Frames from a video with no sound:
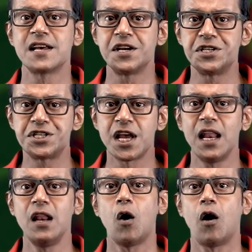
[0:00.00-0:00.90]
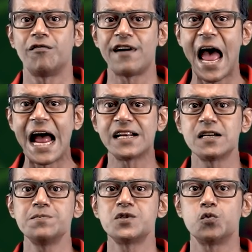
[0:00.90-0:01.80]
shell of
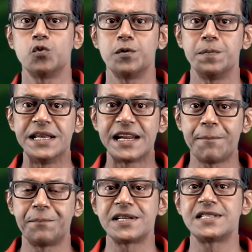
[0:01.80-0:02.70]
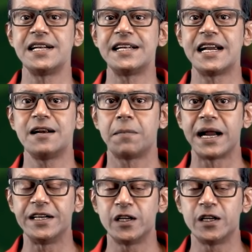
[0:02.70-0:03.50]
atoms would be represented by